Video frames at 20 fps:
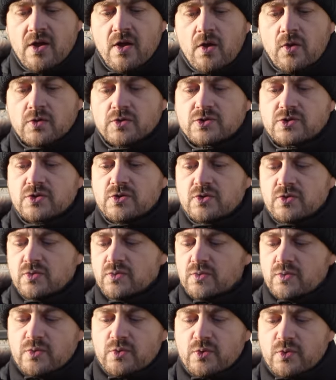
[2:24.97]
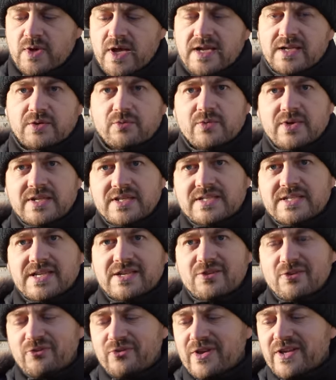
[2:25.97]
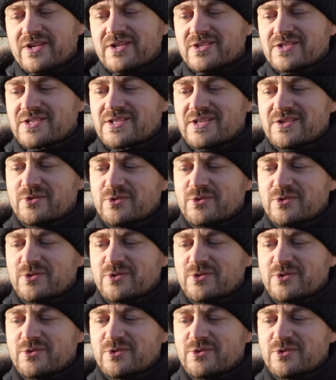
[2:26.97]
Also, you can't really take your fingers.